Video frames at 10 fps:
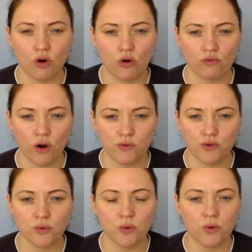or
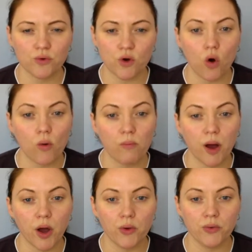rose quartz or
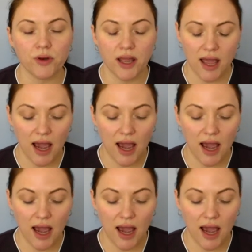bone,